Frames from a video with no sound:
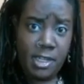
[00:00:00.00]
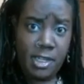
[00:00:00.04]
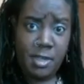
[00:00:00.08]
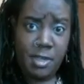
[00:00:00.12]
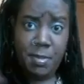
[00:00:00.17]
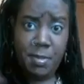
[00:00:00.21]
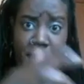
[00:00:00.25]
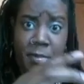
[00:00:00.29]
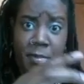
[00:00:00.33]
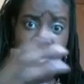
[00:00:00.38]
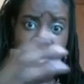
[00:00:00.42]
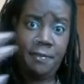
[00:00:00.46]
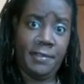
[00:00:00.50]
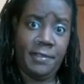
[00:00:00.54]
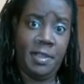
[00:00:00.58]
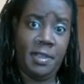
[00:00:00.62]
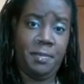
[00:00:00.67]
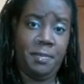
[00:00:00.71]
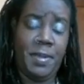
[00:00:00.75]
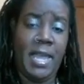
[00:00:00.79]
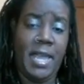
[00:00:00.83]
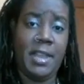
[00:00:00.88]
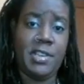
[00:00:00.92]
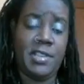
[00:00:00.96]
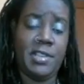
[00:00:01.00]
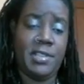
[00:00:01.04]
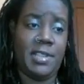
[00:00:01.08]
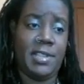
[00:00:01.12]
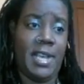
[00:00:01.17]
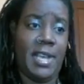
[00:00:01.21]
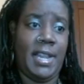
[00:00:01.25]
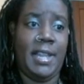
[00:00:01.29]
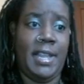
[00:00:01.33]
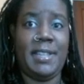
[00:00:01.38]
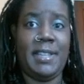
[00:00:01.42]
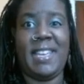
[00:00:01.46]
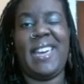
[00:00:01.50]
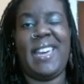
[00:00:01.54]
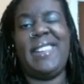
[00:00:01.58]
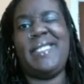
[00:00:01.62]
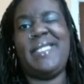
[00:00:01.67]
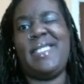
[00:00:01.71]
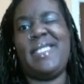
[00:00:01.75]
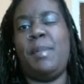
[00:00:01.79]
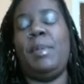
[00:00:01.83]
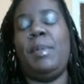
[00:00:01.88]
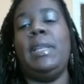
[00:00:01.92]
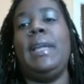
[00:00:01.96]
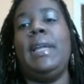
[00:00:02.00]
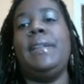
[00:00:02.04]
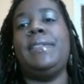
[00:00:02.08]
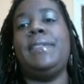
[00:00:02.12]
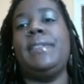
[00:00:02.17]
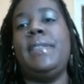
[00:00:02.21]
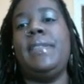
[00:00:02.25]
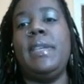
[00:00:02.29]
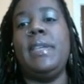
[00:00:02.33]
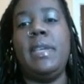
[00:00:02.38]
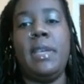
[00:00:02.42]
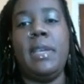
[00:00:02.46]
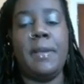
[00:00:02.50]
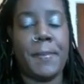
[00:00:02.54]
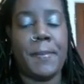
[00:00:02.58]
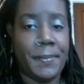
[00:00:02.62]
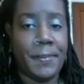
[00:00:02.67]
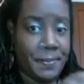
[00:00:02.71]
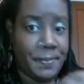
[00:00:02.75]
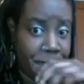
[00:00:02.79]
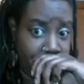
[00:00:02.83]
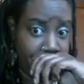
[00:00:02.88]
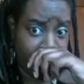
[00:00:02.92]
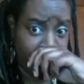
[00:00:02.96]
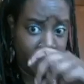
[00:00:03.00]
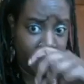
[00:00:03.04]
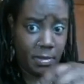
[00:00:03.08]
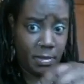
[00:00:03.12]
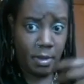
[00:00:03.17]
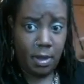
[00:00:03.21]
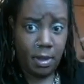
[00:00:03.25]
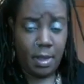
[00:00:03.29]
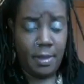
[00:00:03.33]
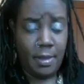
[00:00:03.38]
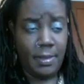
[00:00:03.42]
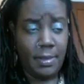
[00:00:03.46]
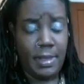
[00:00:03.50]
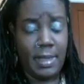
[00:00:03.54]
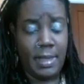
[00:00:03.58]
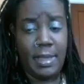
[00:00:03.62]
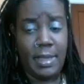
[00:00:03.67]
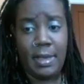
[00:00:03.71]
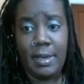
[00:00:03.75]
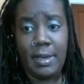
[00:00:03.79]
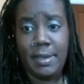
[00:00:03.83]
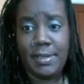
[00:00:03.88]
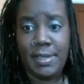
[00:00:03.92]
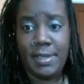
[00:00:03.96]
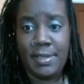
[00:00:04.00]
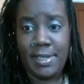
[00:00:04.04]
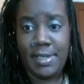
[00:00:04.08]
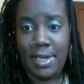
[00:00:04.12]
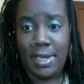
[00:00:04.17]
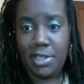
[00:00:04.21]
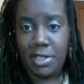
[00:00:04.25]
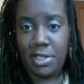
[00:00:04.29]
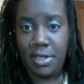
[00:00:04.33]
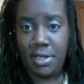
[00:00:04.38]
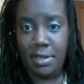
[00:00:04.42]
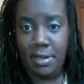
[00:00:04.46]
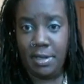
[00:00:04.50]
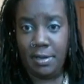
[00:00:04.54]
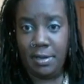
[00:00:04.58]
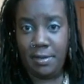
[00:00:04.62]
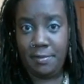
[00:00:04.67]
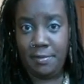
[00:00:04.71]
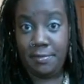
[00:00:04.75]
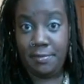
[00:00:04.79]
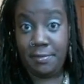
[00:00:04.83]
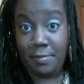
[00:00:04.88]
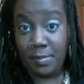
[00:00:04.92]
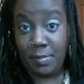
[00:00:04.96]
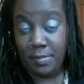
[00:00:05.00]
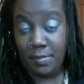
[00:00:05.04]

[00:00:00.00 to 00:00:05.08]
to be able to flip pages. It kind of simulates the sensation of